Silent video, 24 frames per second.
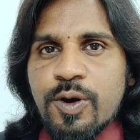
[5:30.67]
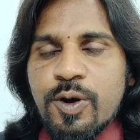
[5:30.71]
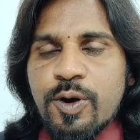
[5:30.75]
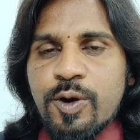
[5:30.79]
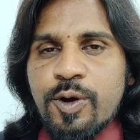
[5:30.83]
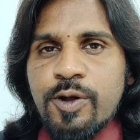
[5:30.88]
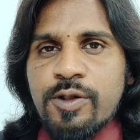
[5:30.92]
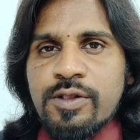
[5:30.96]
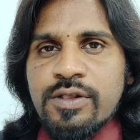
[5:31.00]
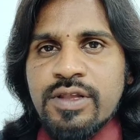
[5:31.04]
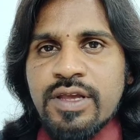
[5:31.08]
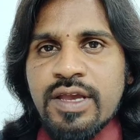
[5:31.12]

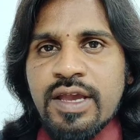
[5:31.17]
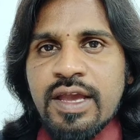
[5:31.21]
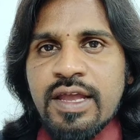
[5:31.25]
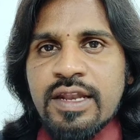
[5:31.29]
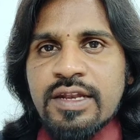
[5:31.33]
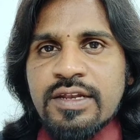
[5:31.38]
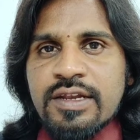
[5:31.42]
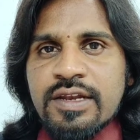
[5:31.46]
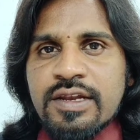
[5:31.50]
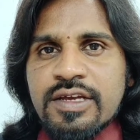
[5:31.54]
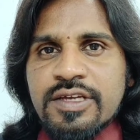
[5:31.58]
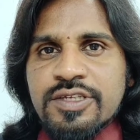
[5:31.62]
all the
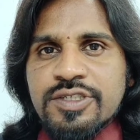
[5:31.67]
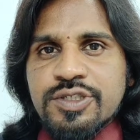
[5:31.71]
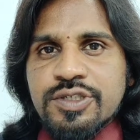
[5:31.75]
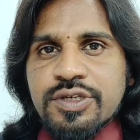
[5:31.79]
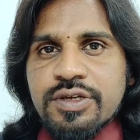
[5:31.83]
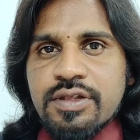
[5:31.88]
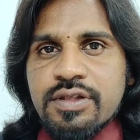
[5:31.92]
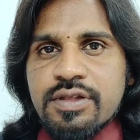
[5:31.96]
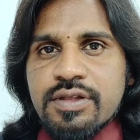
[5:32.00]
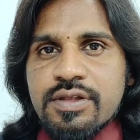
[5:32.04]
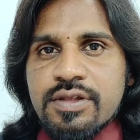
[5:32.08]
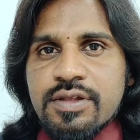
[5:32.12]

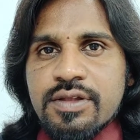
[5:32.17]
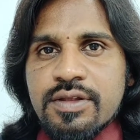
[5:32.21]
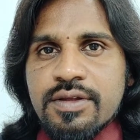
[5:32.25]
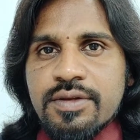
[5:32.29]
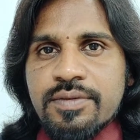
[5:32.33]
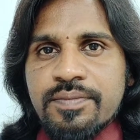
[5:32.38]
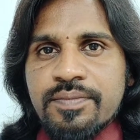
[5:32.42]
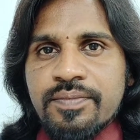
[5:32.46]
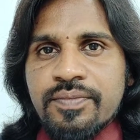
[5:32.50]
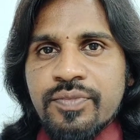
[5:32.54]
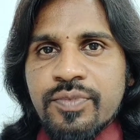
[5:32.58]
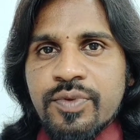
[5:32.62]

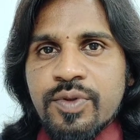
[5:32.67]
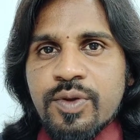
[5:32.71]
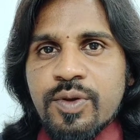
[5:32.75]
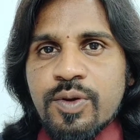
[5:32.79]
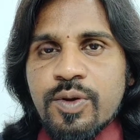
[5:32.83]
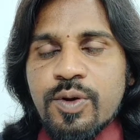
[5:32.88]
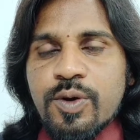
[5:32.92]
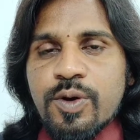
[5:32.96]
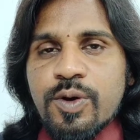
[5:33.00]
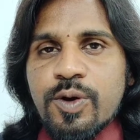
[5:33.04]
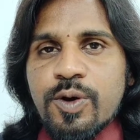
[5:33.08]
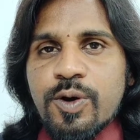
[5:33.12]
intelligence,
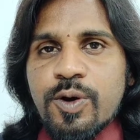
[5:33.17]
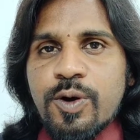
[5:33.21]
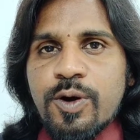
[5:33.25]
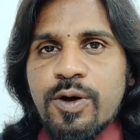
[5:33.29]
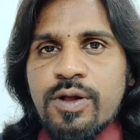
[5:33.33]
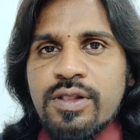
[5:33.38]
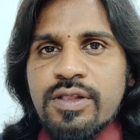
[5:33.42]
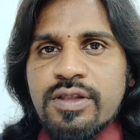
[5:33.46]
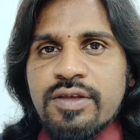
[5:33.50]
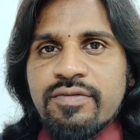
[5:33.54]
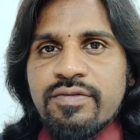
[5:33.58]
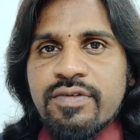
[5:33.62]

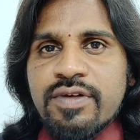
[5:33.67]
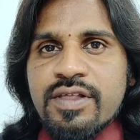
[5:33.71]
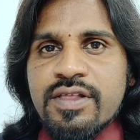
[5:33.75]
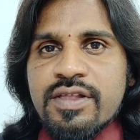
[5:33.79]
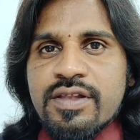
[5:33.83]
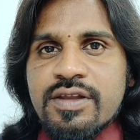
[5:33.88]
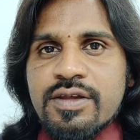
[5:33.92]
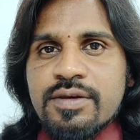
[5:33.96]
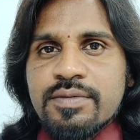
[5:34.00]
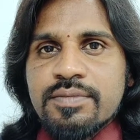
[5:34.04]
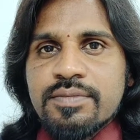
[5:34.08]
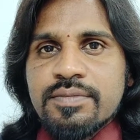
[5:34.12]
all the
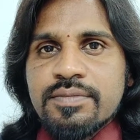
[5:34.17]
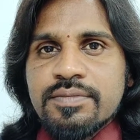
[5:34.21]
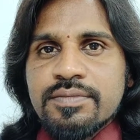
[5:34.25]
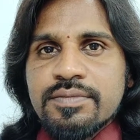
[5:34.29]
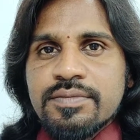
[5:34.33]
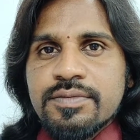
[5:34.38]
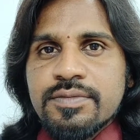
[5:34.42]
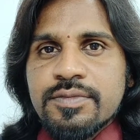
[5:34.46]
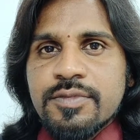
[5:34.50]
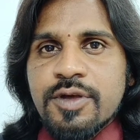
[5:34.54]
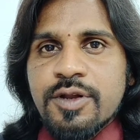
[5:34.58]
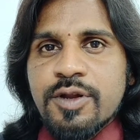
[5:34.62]
wisdom
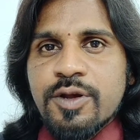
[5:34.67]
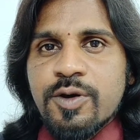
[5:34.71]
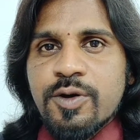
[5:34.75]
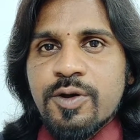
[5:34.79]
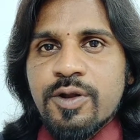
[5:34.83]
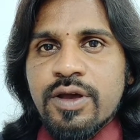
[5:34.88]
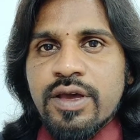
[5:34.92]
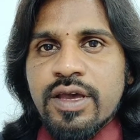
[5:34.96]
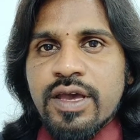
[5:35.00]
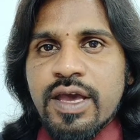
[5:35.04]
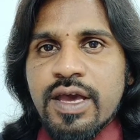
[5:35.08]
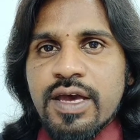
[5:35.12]
that you're
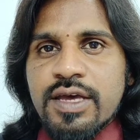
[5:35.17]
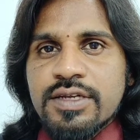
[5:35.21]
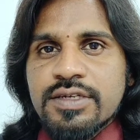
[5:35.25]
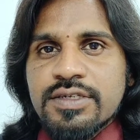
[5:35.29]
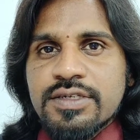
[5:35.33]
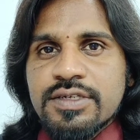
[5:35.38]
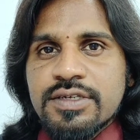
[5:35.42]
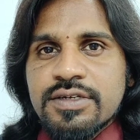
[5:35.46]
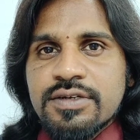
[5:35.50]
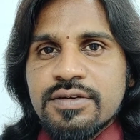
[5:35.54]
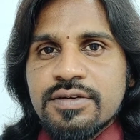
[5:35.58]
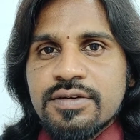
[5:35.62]
going to
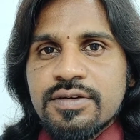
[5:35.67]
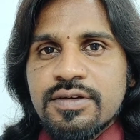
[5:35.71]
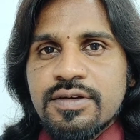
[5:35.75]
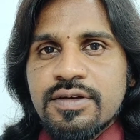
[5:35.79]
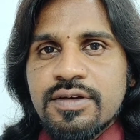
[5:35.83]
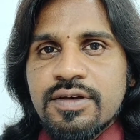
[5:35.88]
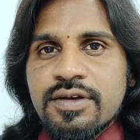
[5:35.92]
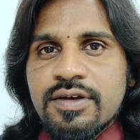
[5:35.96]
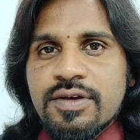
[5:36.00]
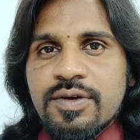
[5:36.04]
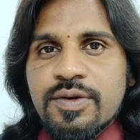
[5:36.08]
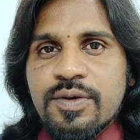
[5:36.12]
get
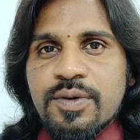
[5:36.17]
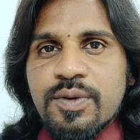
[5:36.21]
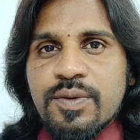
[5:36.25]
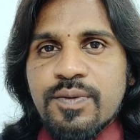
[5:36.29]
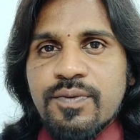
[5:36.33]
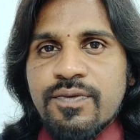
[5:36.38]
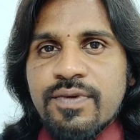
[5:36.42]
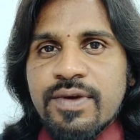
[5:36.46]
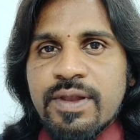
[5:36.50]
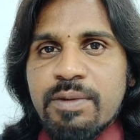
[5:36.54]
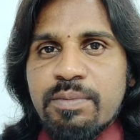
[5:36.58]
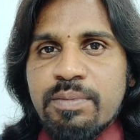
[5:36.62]

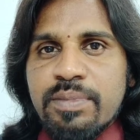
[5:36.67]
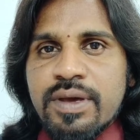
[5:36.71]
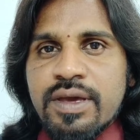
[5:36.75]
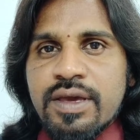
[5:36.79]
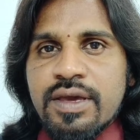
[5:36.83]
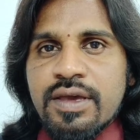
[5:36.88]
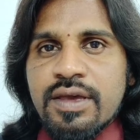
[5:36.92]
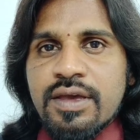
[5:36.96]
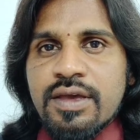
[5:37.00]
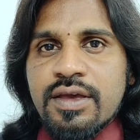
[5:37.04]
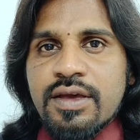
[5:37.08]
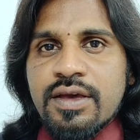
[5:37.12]
will
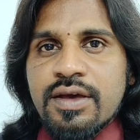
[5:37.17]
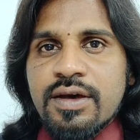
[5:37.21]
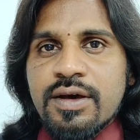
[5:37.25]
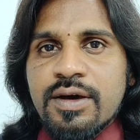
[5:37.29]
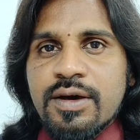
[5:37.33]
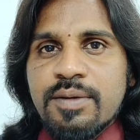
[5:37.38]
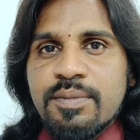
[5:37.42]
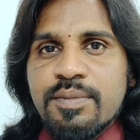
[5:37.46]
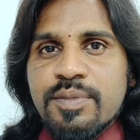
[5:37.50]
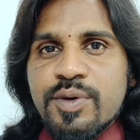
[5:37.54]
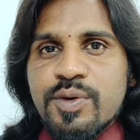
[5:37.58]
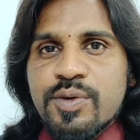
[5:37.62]
be
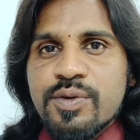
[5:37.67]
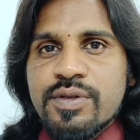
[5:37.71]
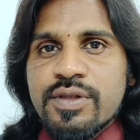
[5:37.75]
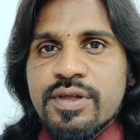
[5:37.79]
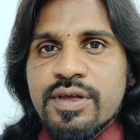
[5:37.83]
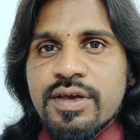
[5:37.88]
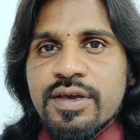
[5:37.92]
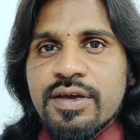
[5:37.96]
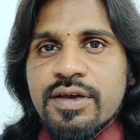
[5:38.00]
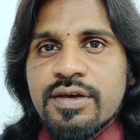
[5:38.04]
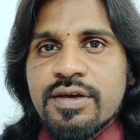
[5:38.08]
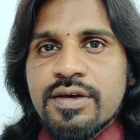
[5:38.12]
a
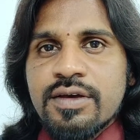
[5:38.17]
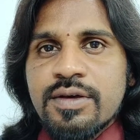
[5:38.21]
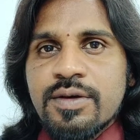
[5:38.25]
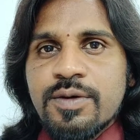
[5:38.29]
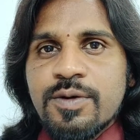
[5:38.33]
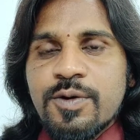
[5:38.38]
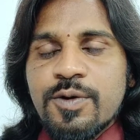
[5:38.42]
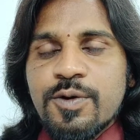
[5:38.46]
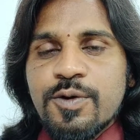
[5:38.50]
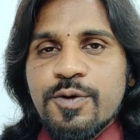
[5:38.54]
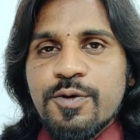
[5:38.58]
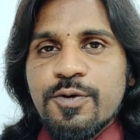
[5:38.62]
music
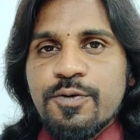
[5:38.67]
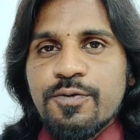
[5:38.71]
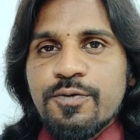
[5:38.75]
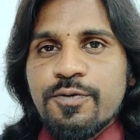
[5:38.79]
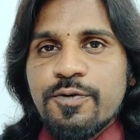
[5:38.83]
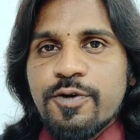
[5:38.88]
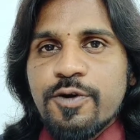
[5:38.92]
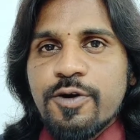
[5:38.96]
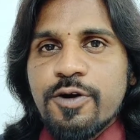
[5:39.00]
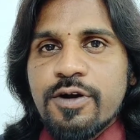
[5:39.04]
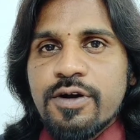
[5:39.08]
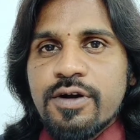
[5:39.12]

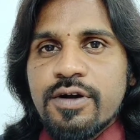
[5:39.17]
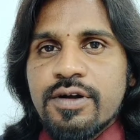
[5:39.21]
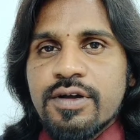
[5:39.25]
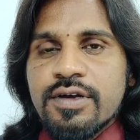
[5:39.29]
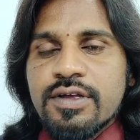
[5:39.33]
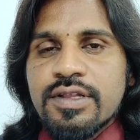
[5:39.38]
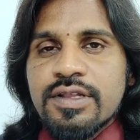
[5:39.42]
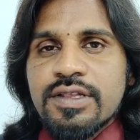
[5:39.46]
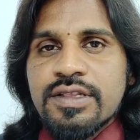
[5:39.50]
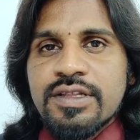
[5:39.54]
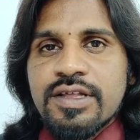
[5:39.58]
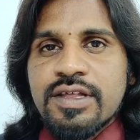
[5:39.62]
for
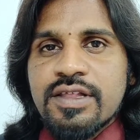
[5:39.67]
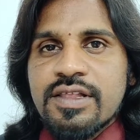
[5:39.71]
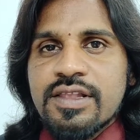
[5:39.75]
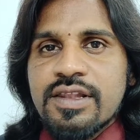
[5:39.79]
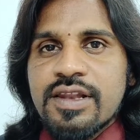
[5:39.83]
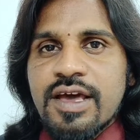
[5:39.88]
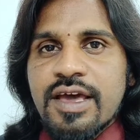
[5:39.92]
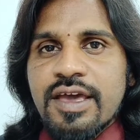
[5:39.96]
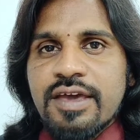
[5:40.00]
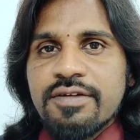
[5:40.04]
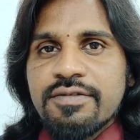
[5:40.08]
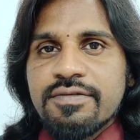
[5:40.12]
this
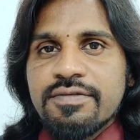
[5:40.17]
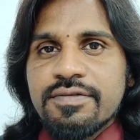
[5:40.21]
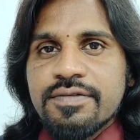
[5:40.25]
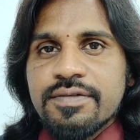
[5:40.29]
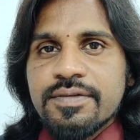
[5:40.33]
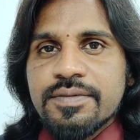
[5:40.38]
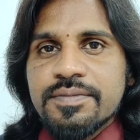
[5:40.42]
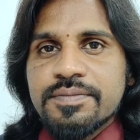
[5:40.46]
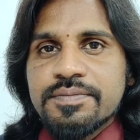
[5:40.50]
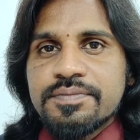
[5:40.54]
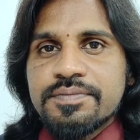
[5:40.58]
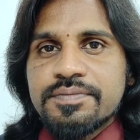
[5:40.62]

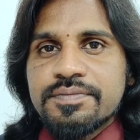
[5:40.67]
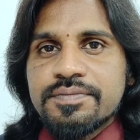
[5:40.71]
life.